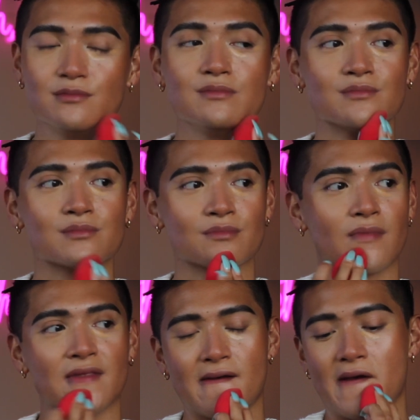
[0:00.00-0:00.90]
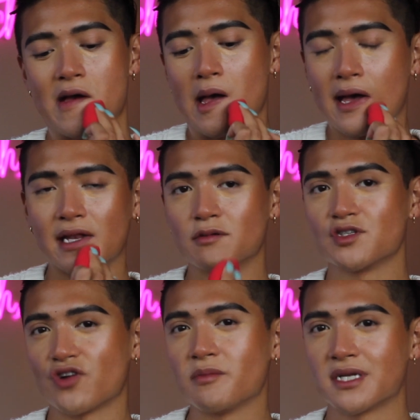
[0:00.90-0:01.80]
It
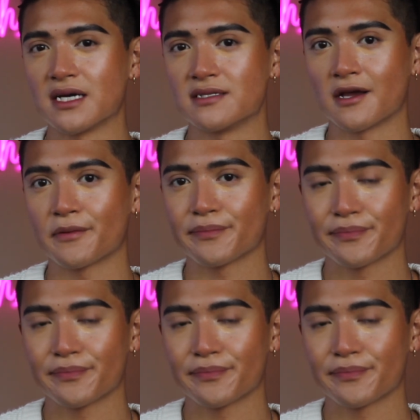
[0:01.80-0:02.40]
was traumatizing.